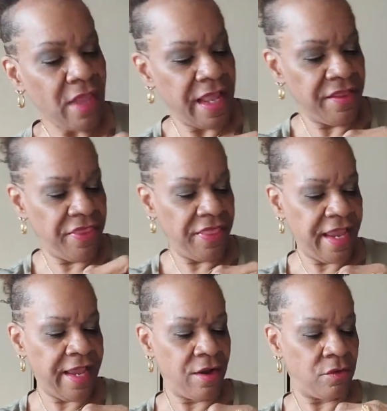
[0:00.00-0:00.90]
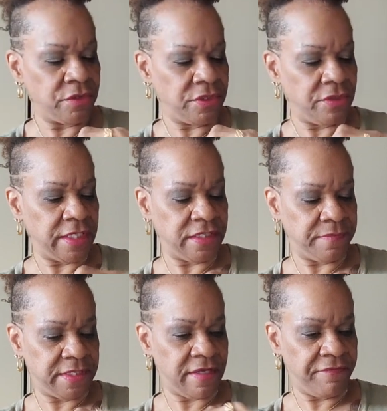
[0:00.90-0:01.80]
And then, oh, it still has some
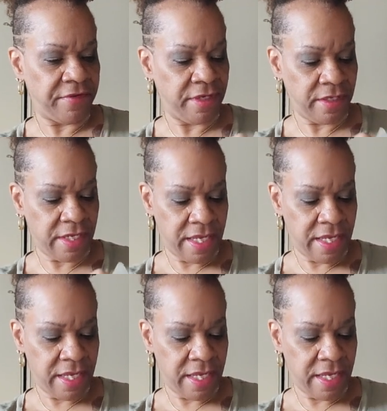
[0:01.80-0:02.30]
stuff in it.